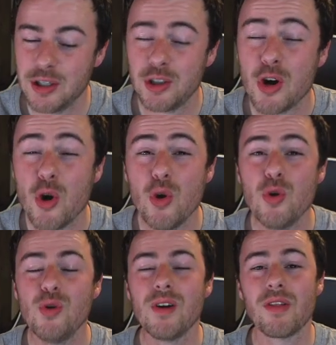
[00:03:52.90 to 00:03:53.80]

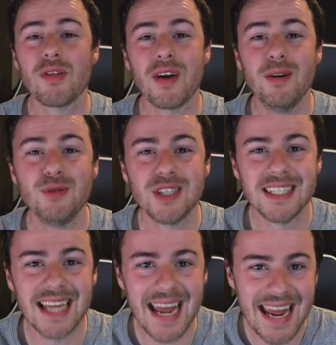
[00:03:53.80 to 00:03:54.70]

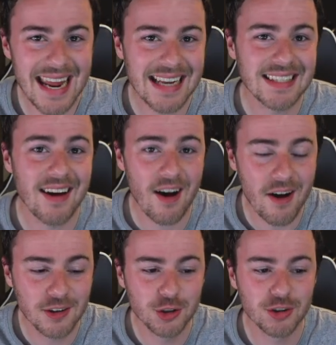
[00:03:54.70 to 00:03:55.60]

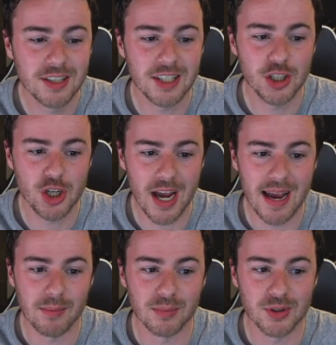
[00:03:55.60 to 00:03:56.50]
2,800
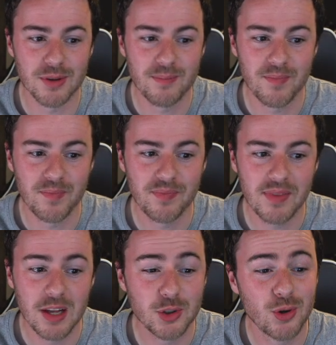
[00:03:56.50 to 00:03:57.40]
gems.
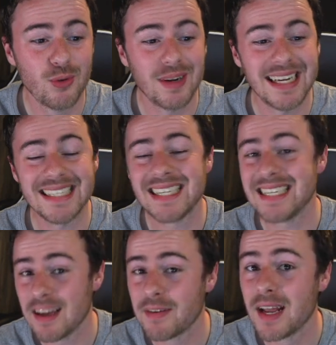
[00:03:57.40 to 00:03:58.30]
So a
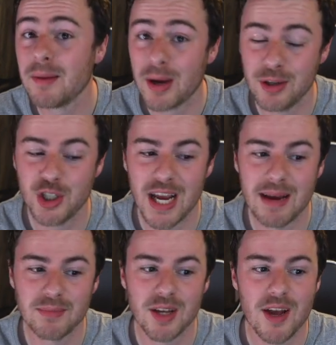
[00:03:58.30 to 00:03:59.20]
significant amount of
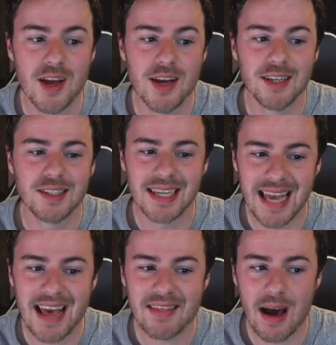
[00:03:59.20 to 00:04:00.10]
gems to
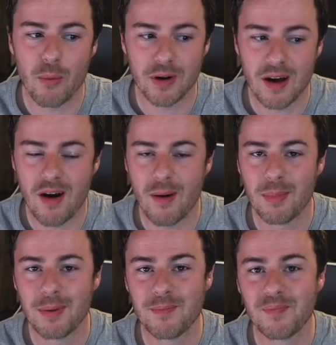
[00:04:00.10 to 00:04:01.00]
get that one
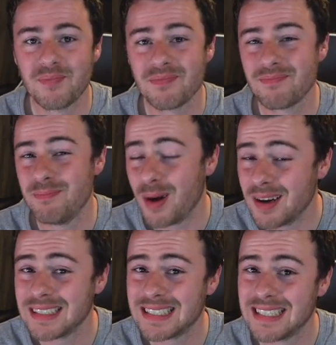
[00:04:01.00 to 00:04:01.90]
up,
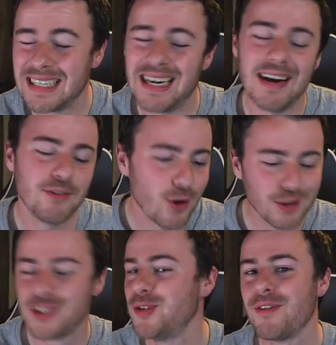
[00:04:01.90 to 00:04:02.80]
but I've got to do it